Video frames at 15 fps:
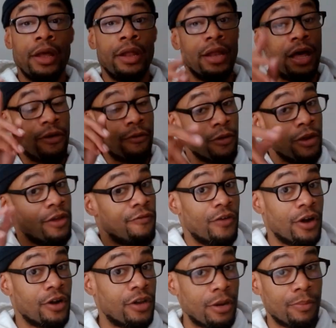Now the really
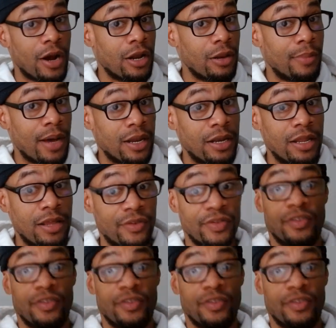fucked up part about it is,